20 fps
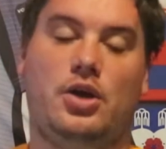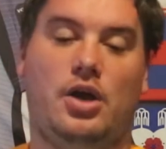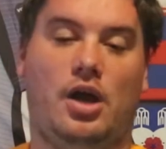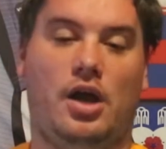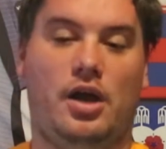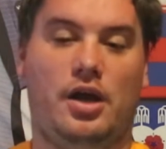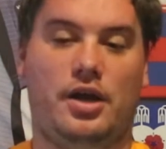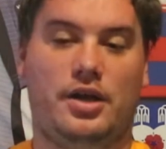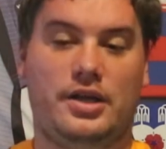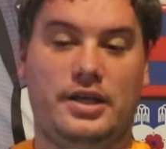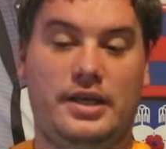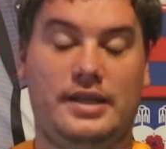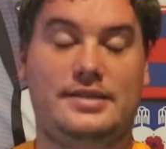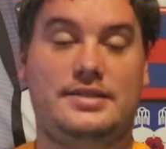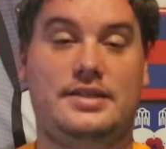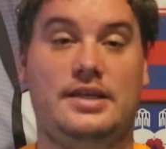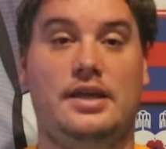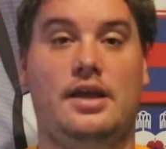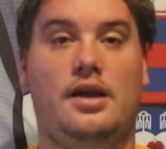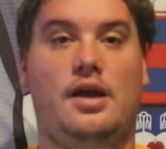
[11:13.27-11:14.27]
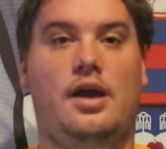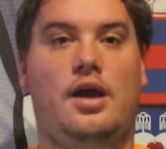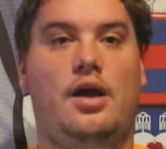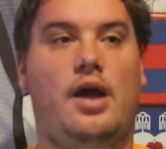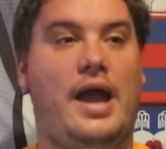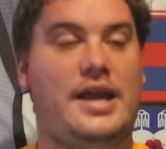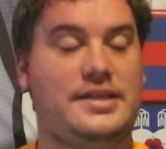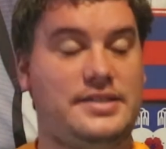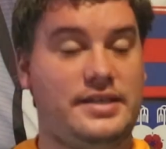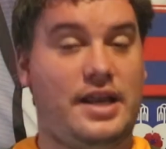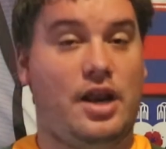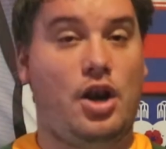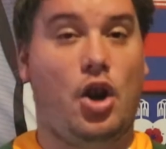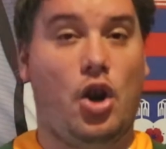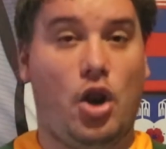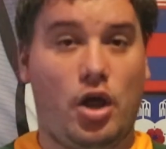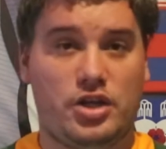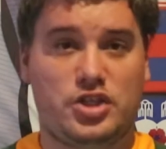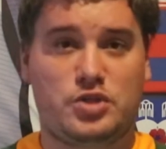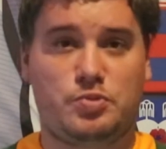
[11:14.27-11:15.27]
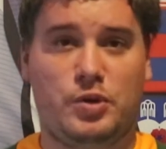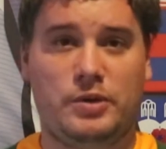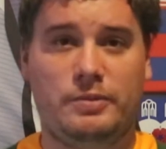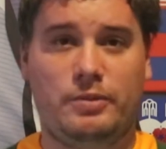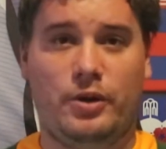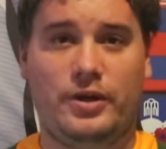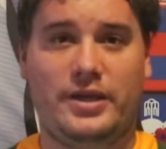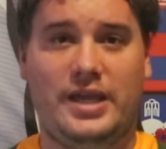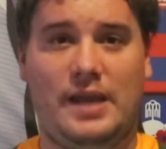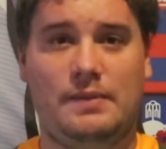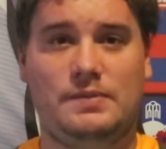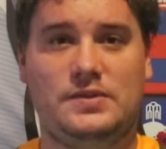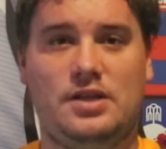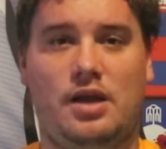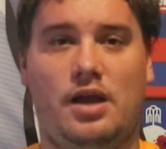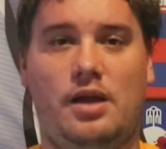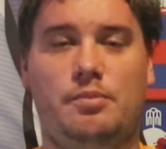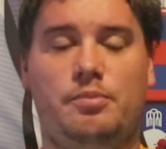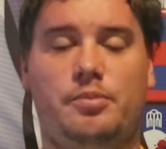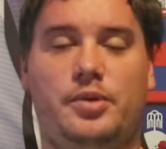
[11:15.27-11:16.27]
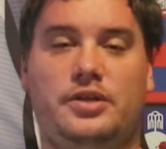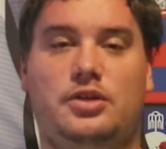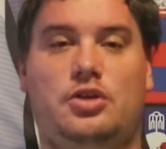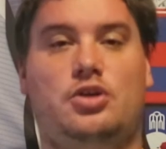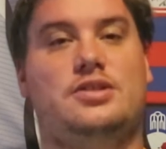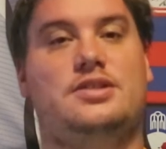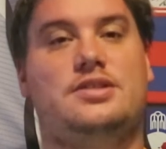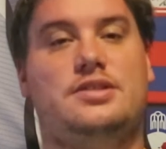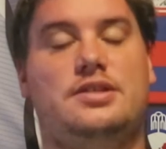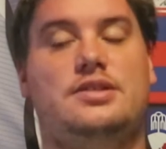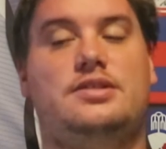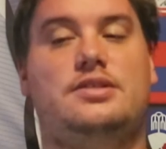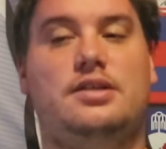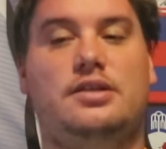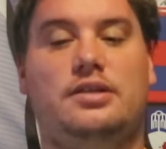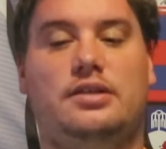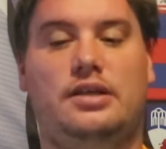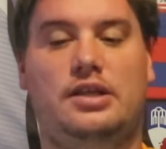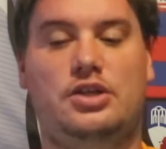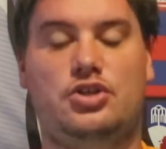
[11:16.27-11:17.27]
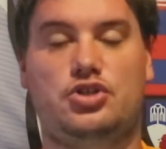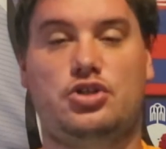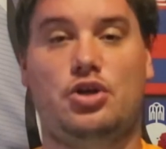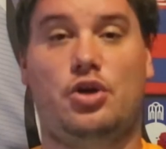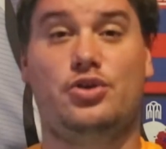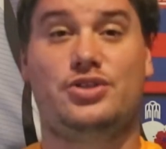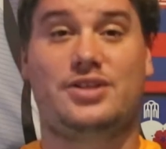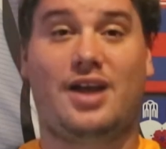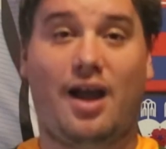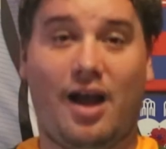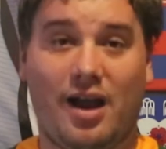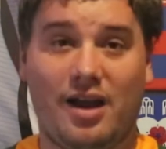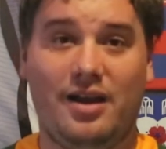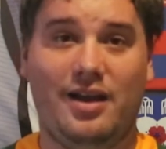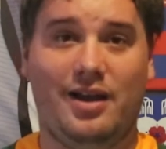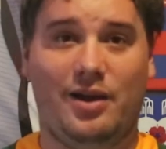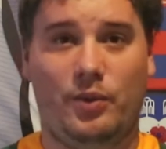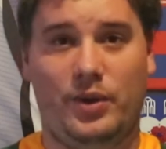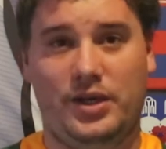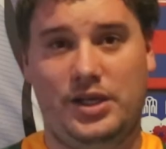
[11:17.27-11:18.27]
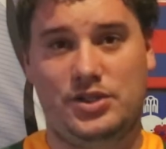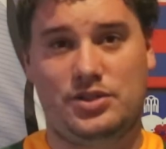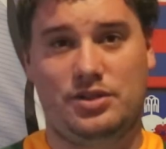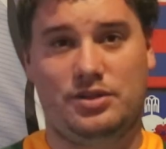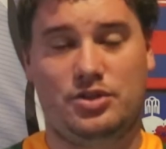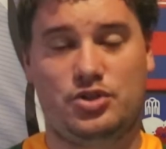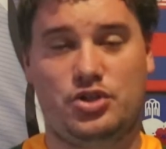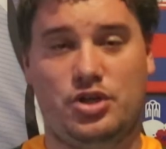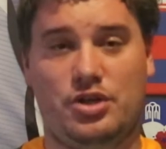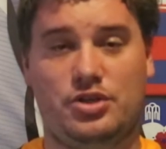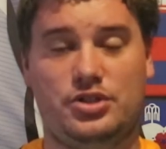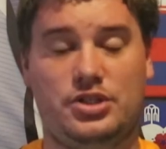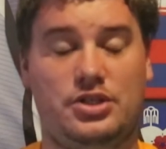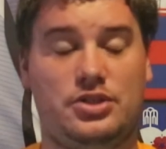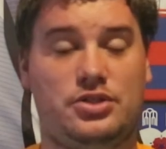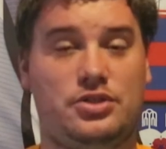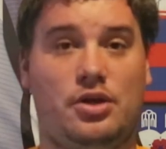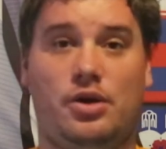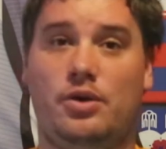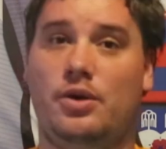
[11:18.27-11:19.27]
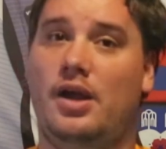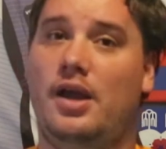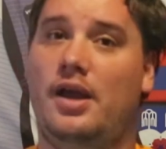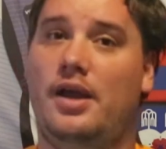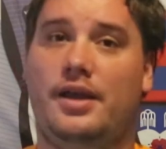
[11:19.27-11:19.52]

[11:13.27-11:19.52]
Kulisi hasn't had a lot of Springbok game time, but consistently shows hunger when he's on the jersey. So